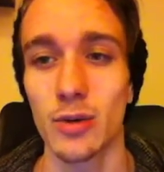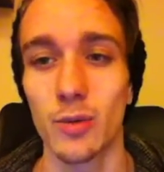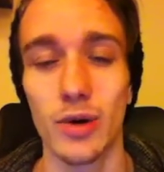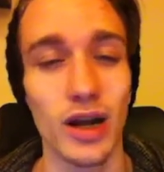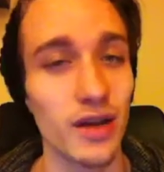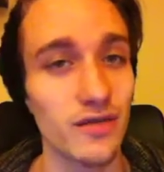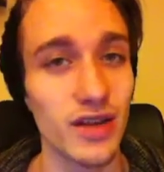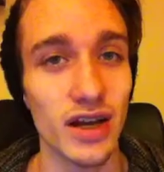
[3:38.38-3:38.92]

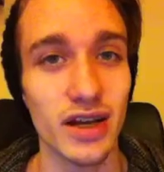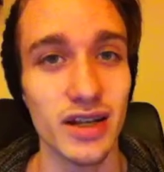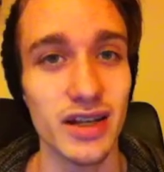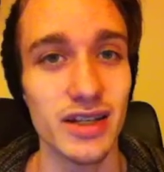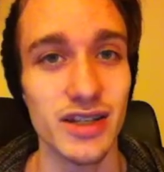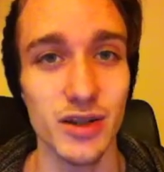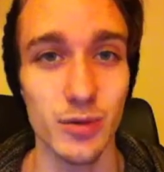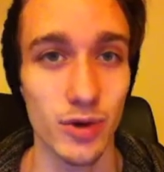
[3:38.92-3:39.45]
what I've done,
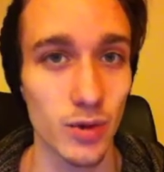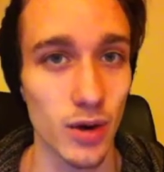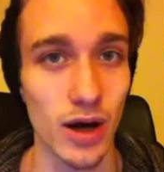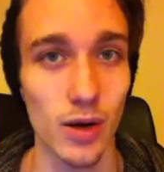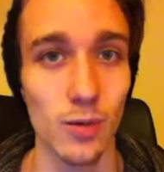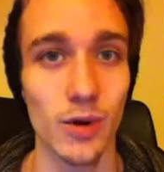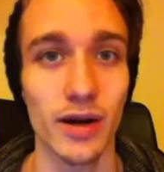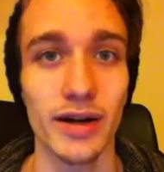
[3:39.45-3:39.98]
it did
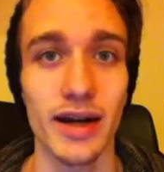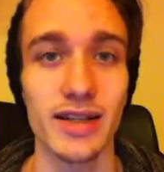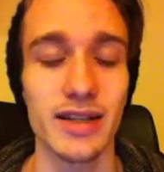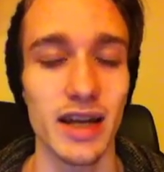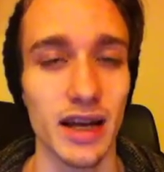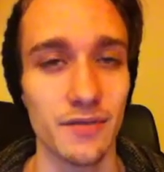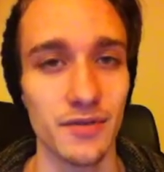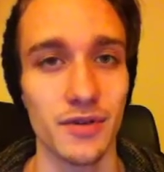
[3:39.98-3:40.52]
require work, I
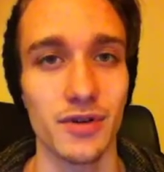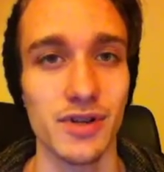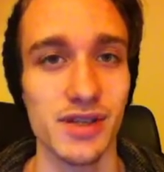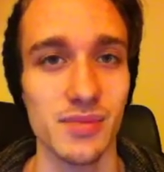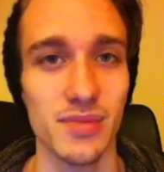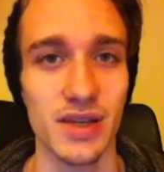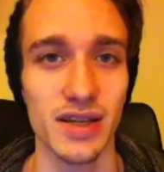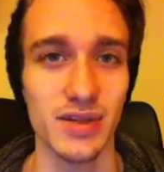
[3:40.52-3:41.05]
did have to learn
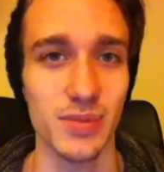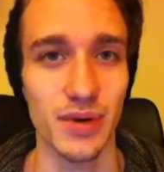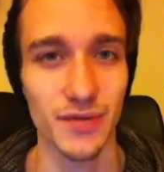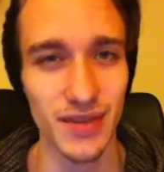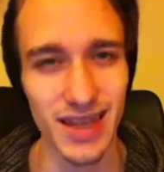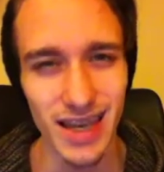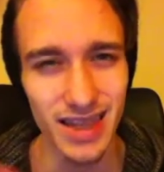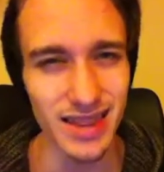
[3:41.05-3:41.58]
some things, but if
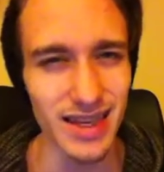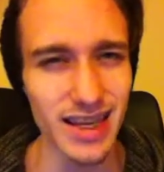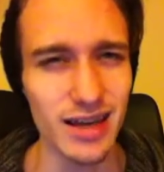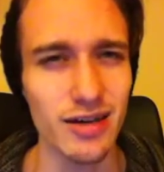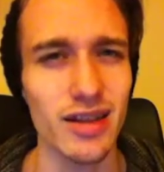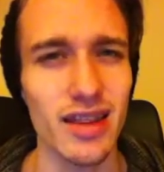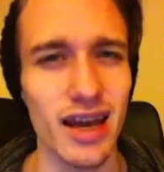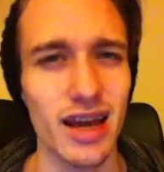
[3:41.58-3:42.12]
you get anything
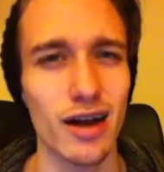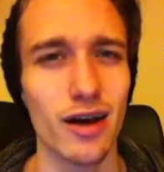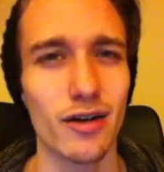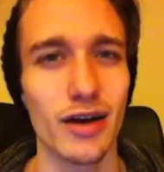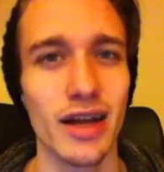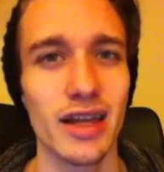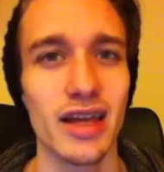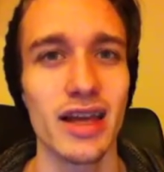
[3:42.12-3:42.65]
out of that,
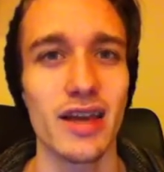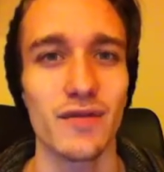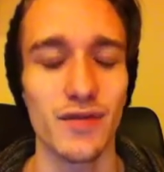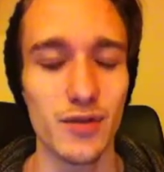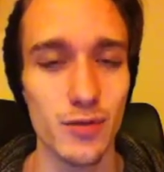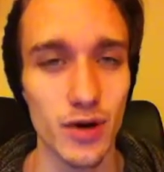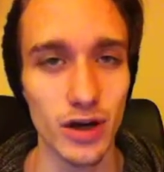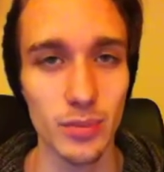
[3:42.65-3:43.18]
alright,
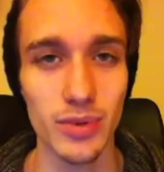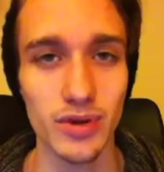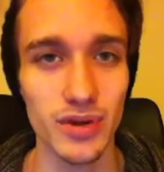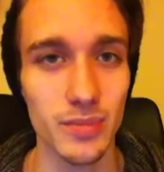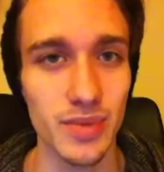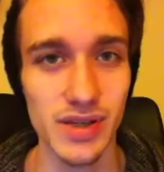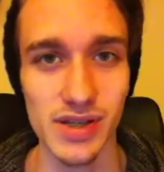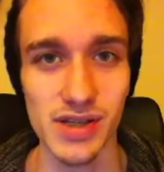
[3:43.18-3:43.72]
if you want to build
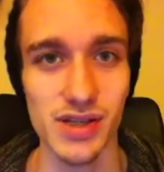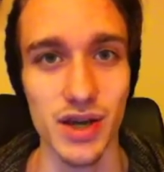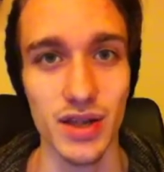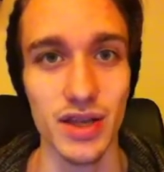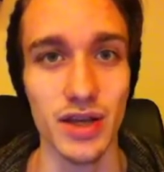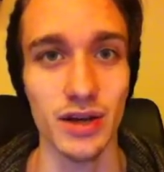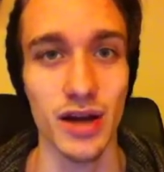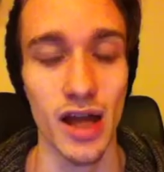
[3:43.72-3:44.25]
a business on
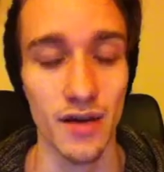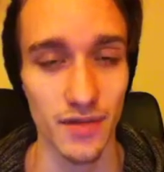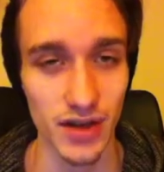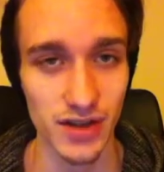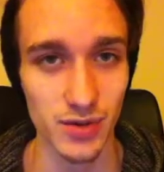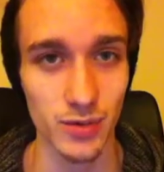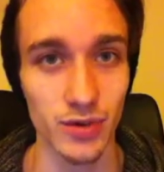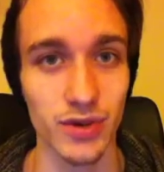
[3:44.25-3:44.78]
the internet, if
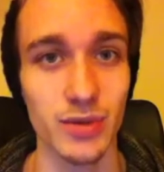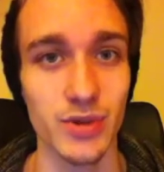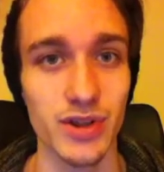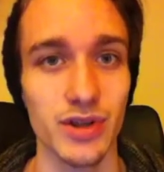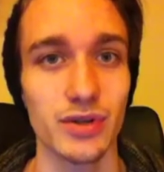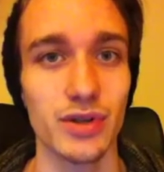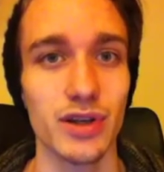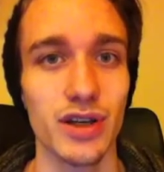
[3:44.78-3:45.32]
that's really
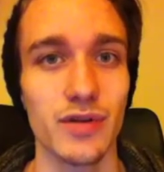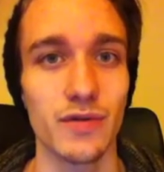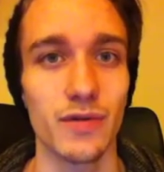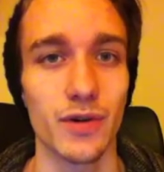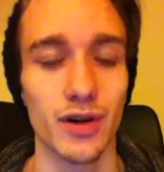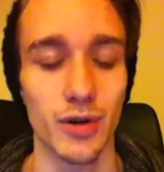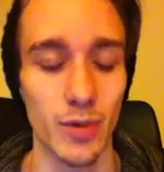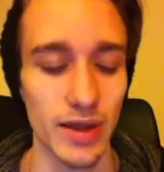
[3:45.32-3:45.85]
what you're looking
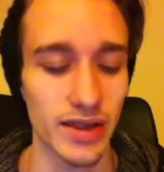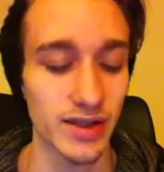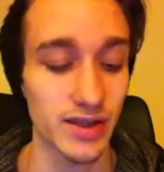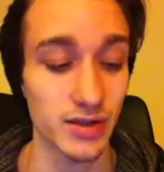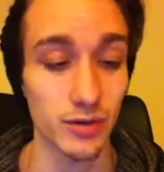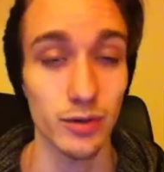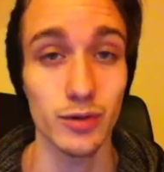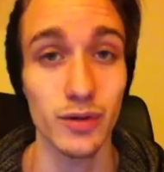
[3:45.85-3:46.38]
for in a way
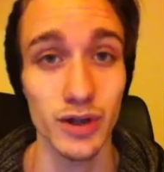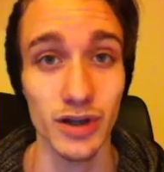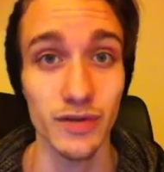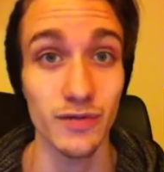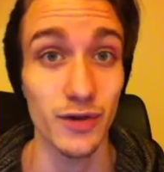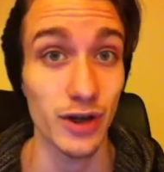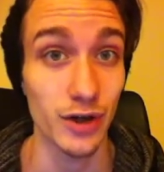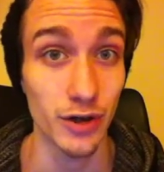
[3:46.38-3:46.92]
that's
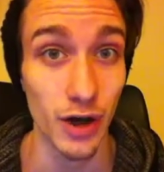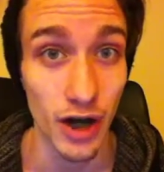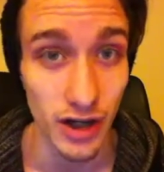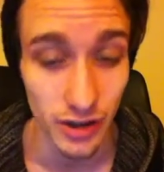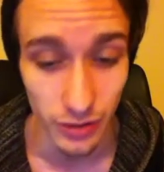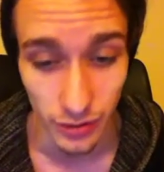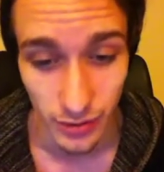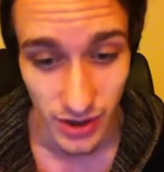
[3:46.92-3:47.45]
lucrative, where you're
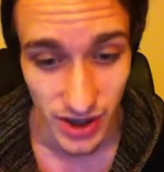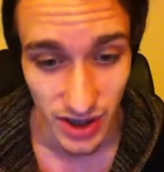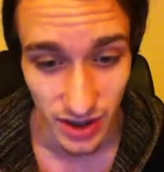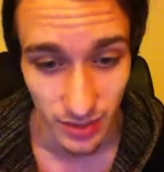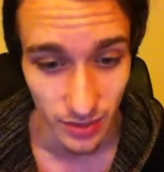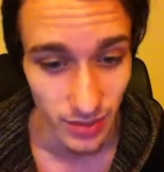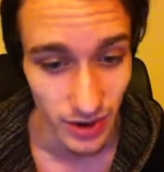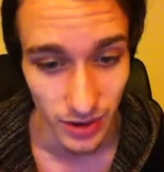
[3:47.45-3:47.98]
not glued to the
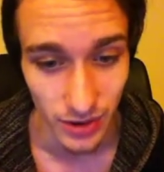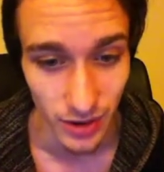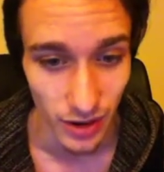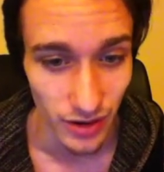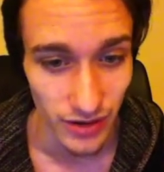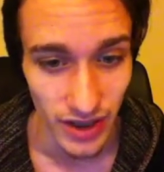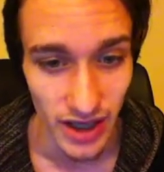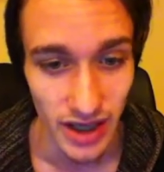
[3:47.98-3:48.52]
computer
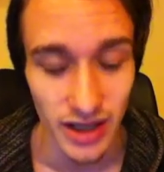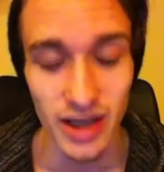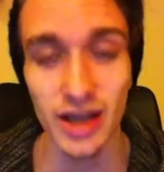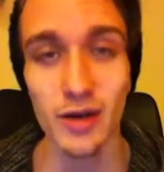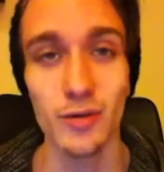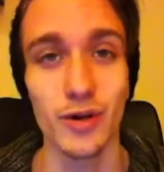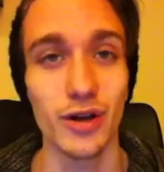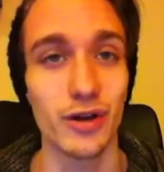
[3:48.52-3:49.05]
all day,
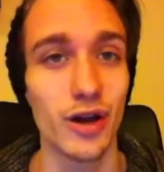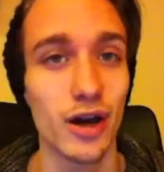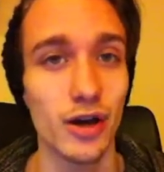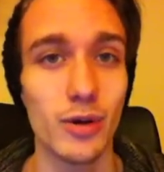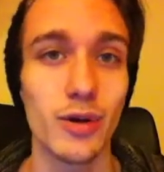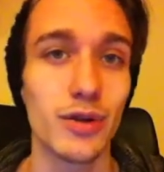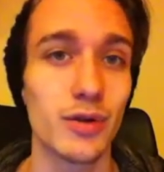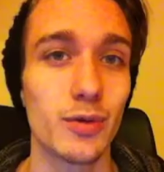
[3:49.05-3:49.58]
where you're not
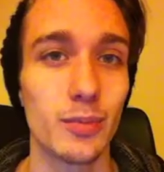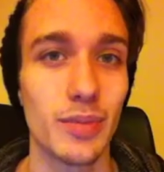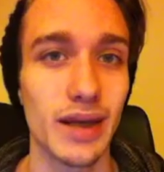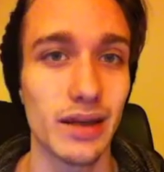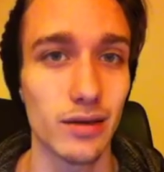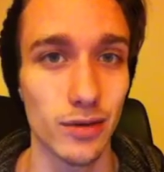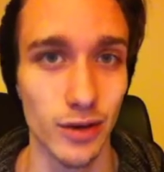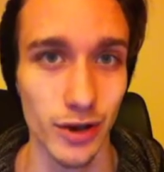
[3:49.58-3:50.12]
going through
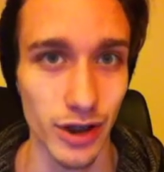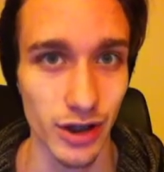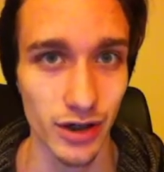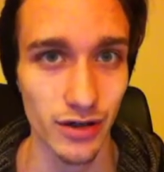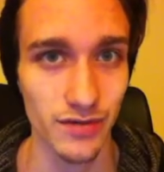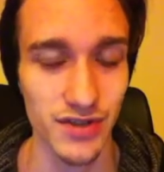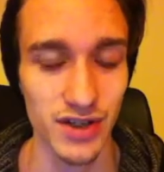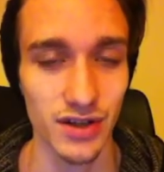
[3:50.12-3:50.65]
big learning
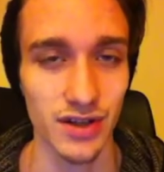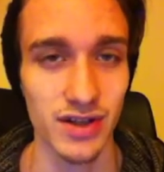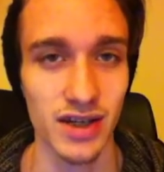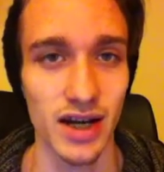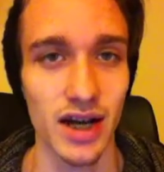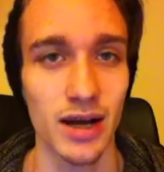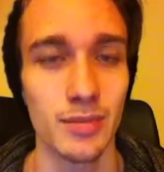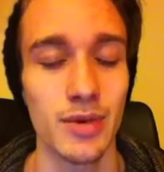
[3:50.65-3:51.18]
curves all the
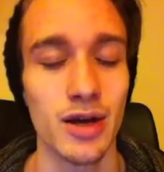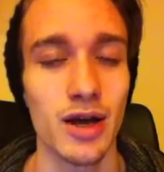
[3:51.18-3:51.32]
time,